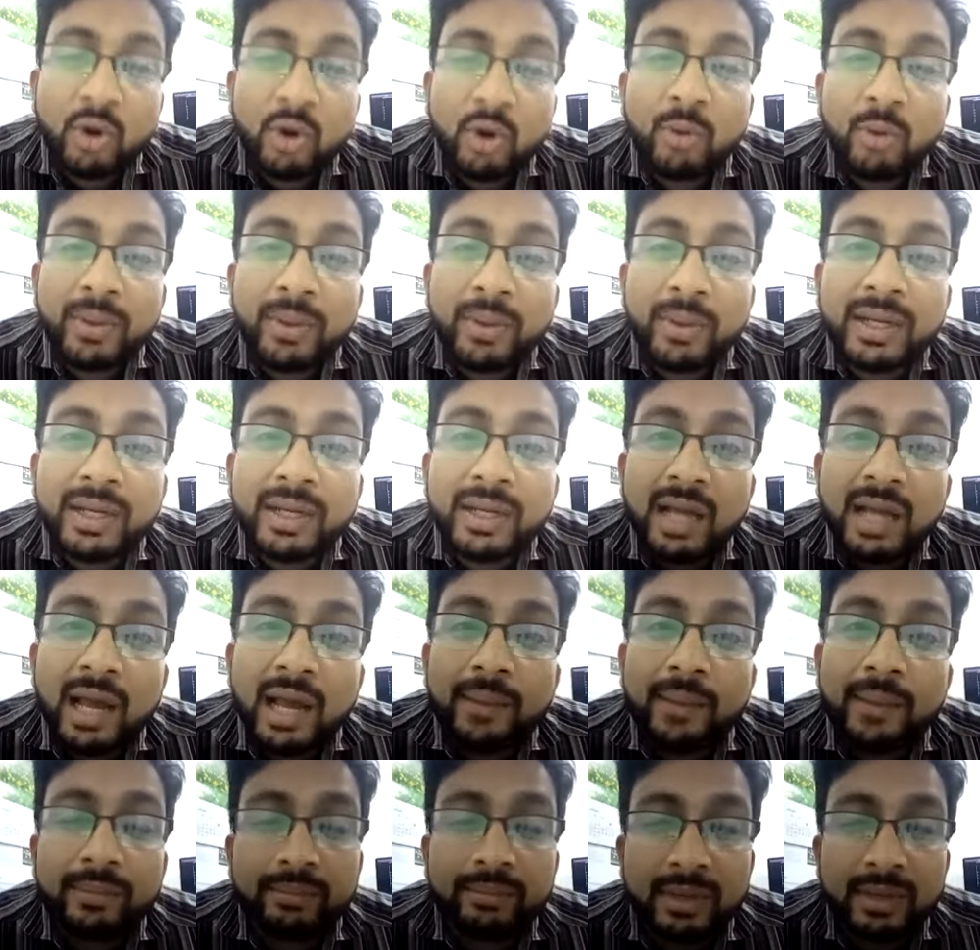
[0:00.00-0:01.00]
open it
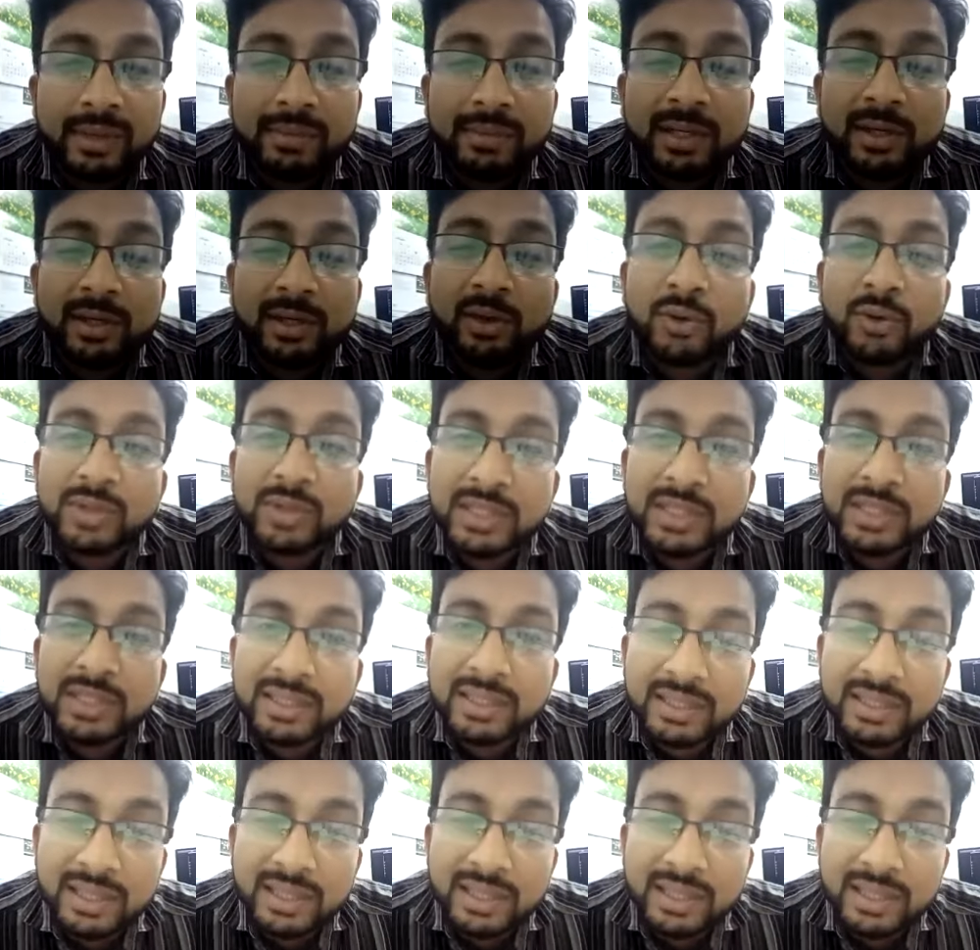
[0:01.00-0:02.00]
up, maybe close
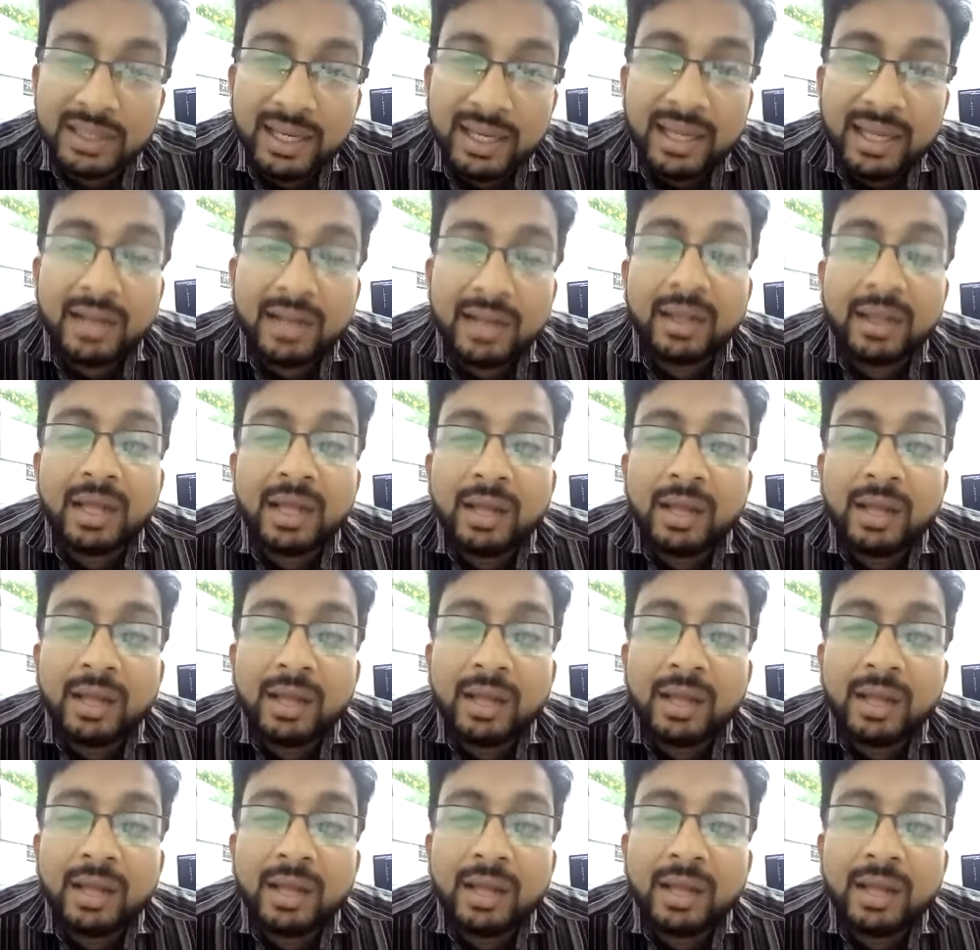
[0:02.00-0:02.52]
it again.